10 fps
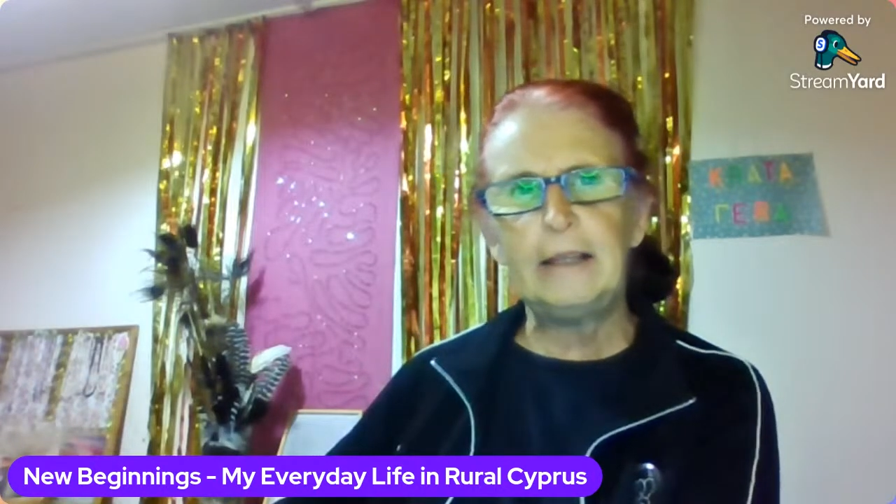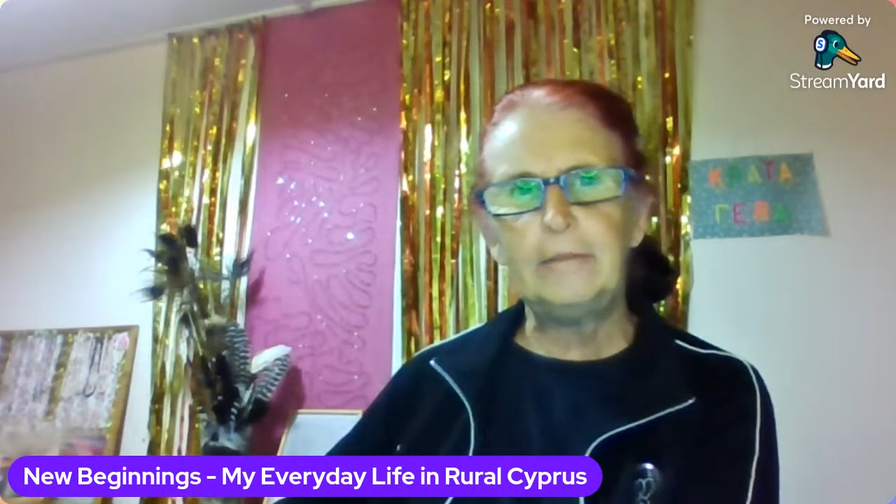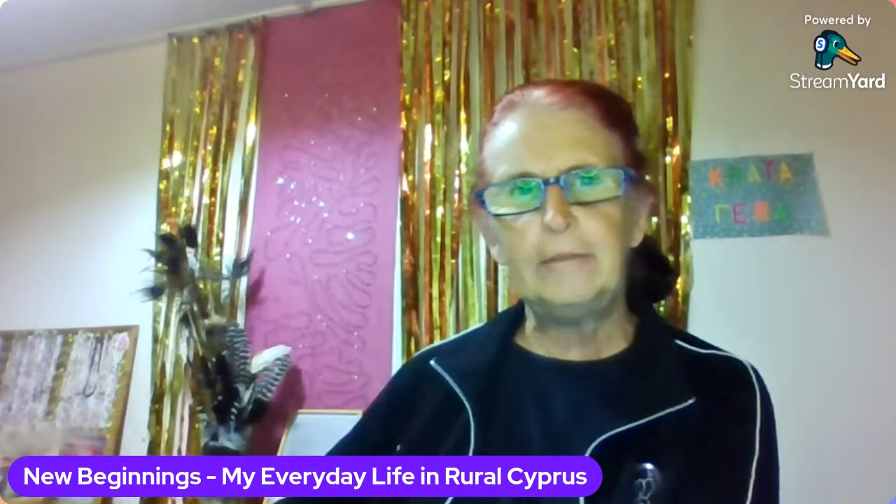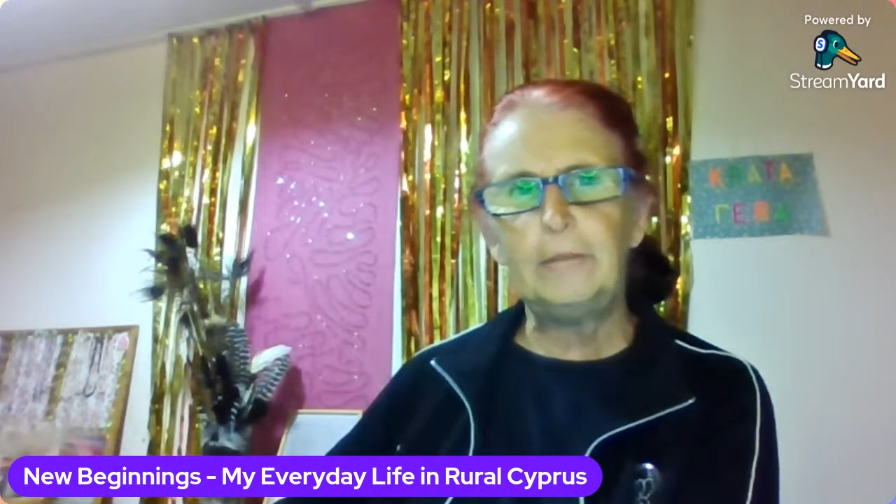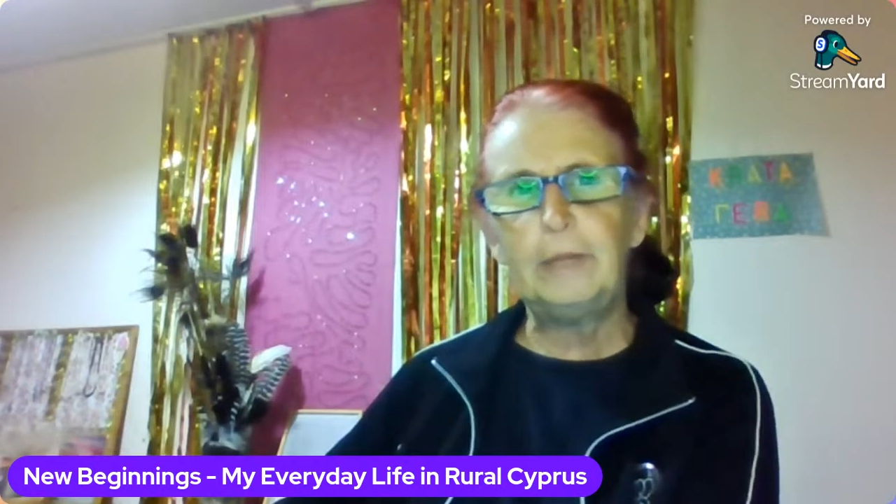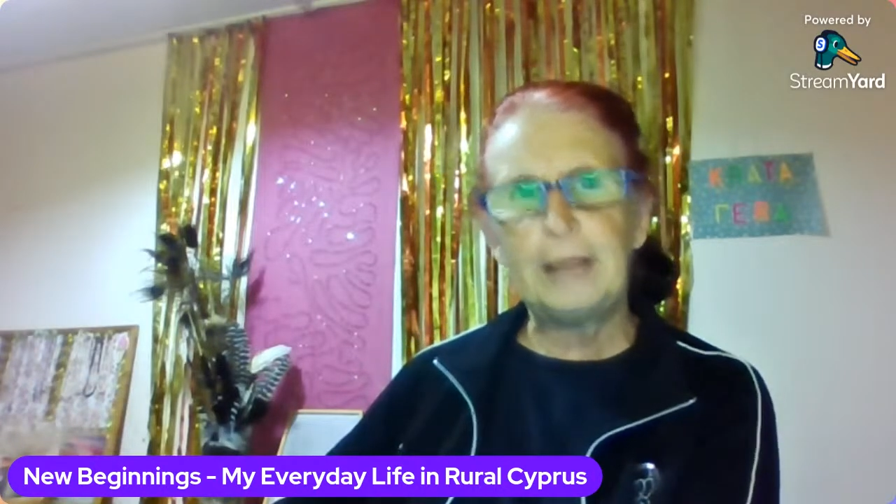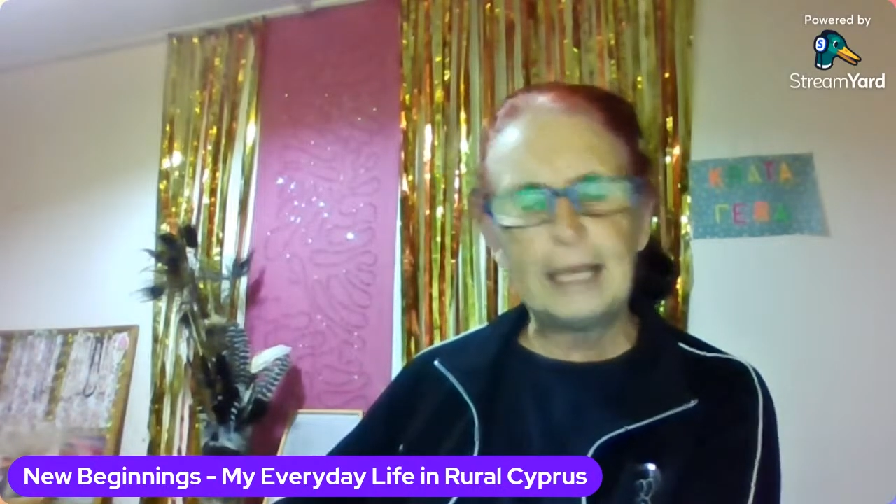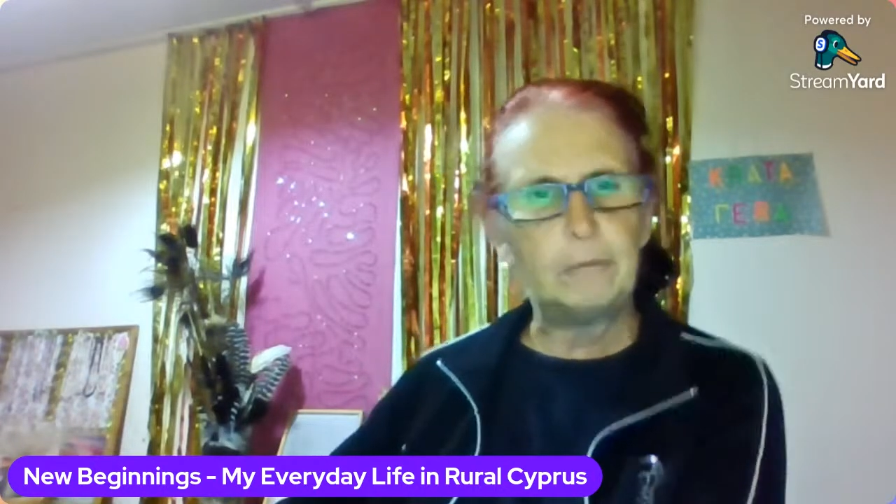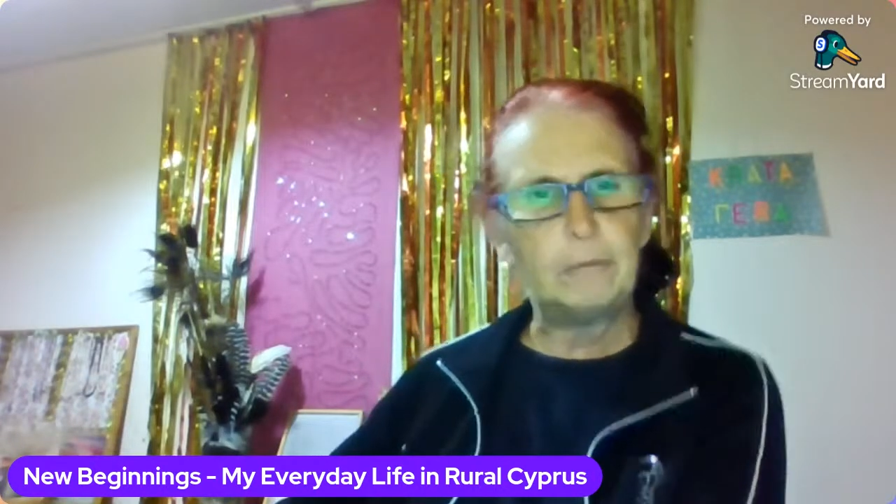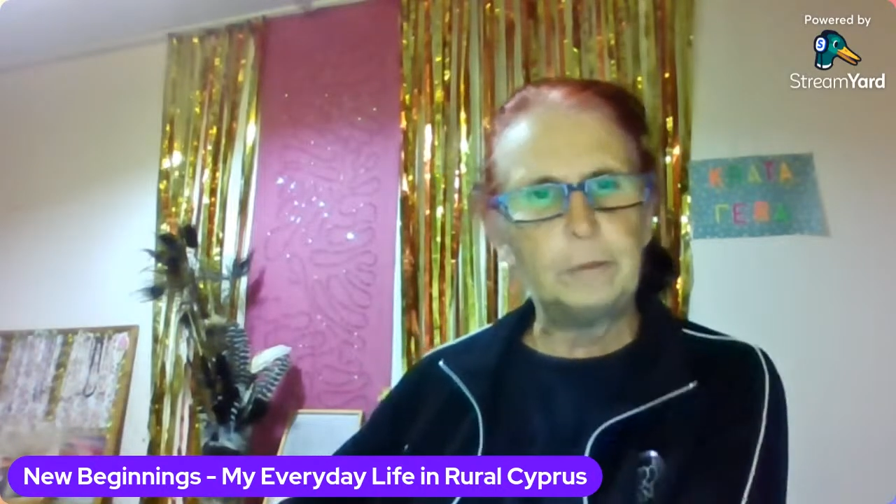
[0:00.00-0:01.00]
with help
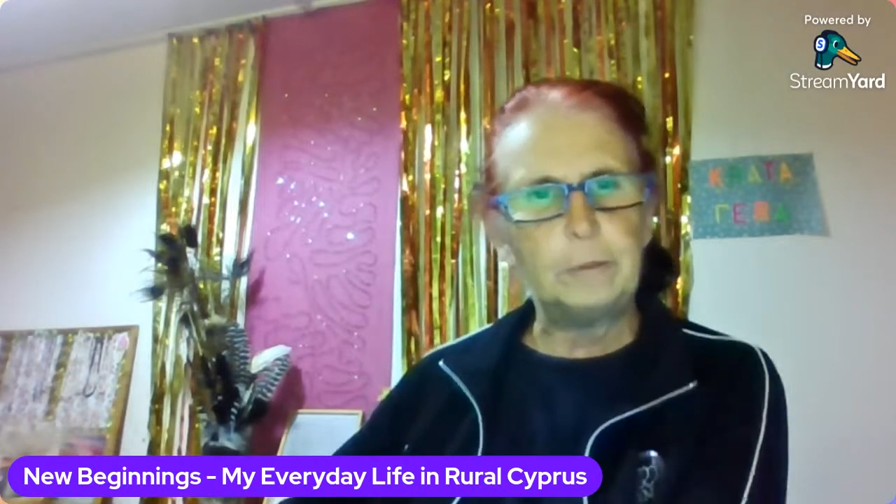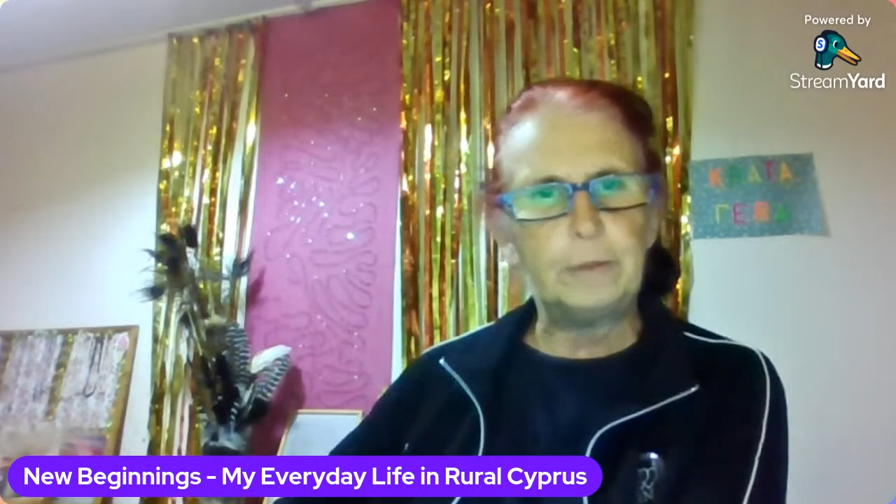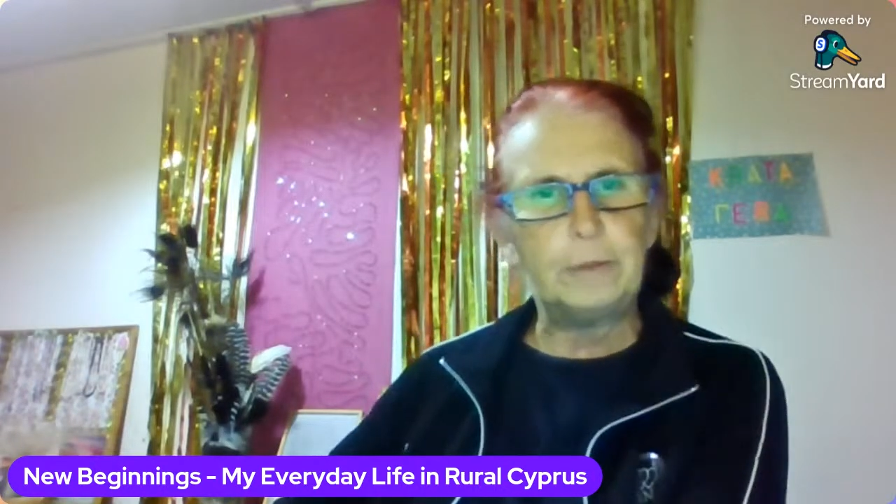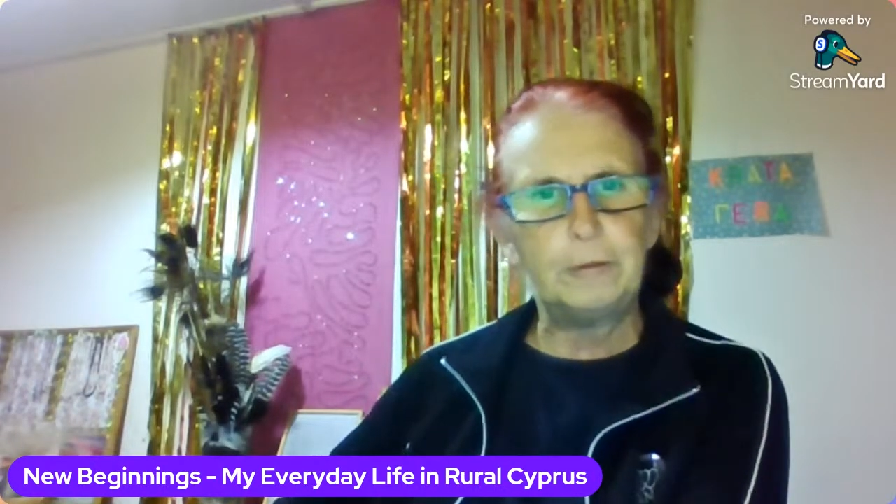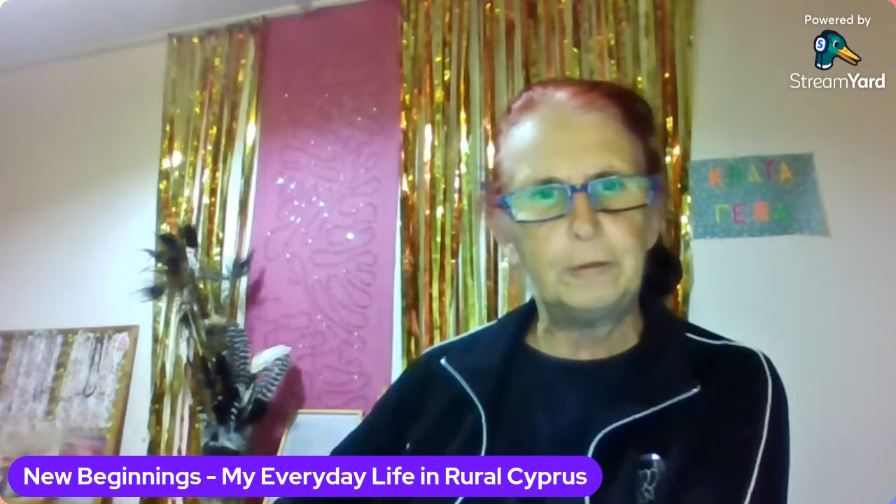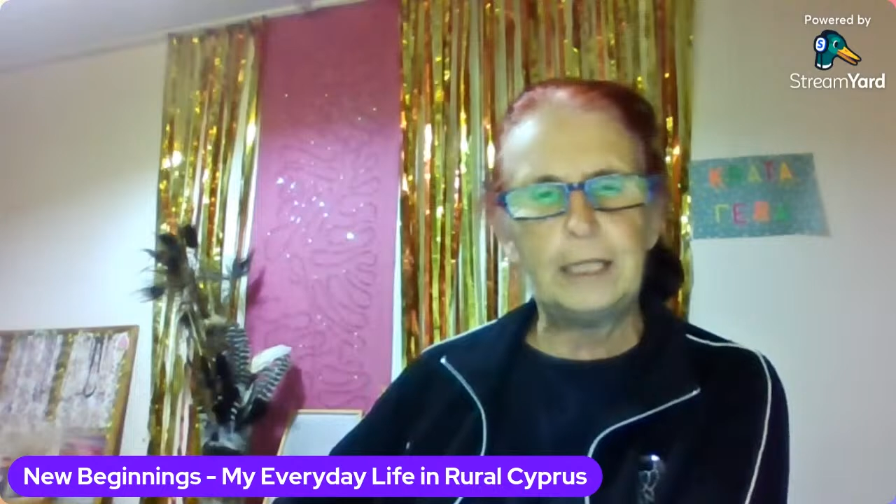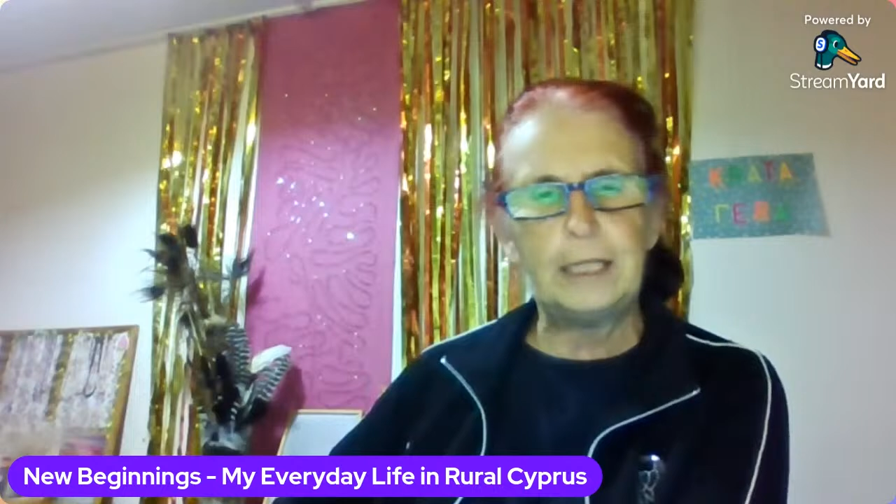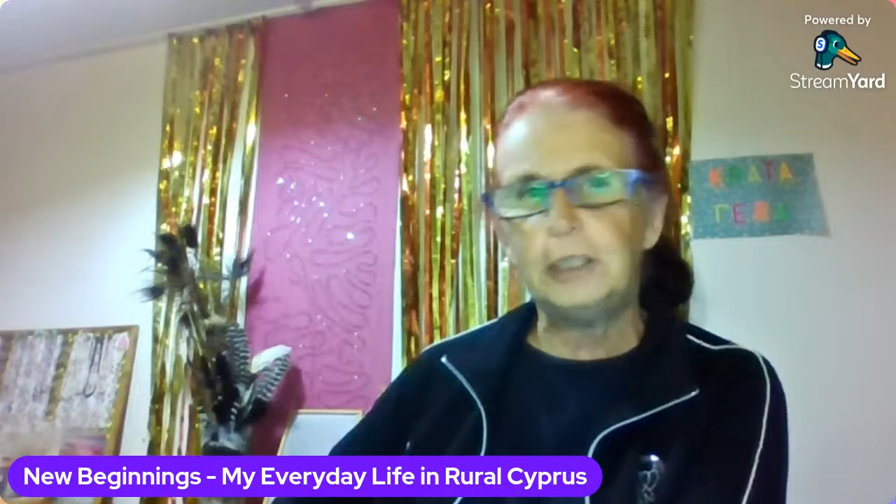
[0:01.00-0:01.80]
from your friends,